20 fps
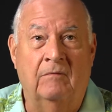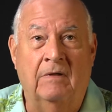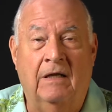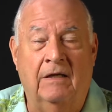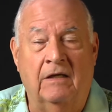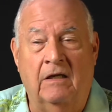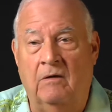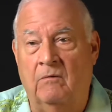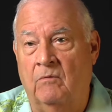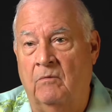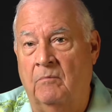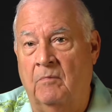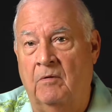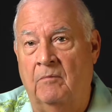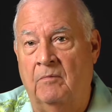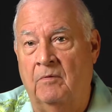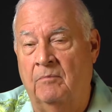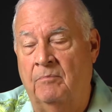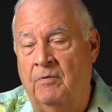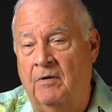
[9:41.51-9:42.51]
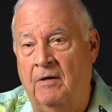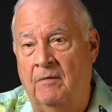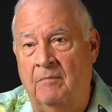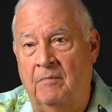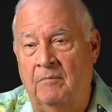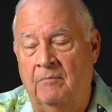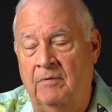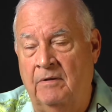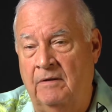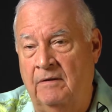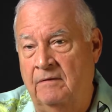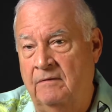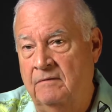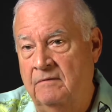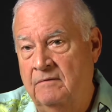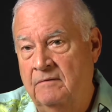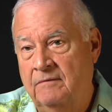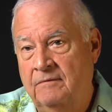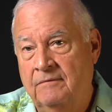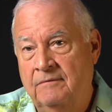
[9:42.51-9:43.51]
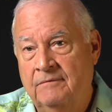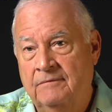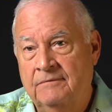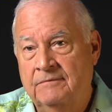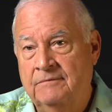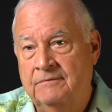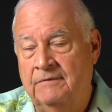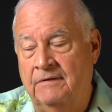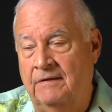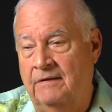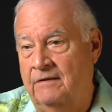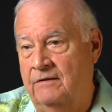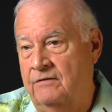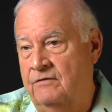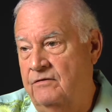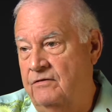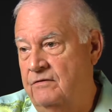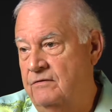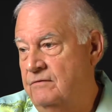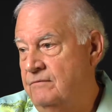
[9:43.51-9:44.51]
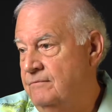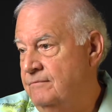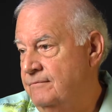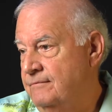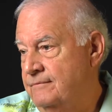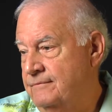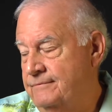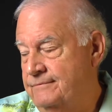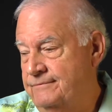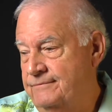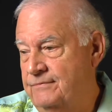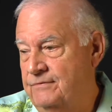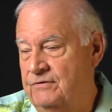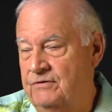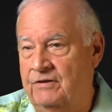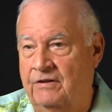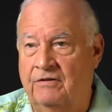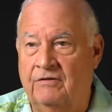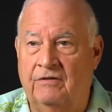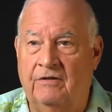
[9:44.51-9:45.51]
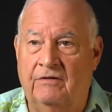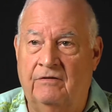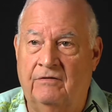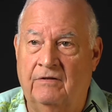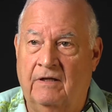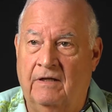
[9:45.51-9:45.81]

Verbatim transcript: I can't remember. Probably in the '60s,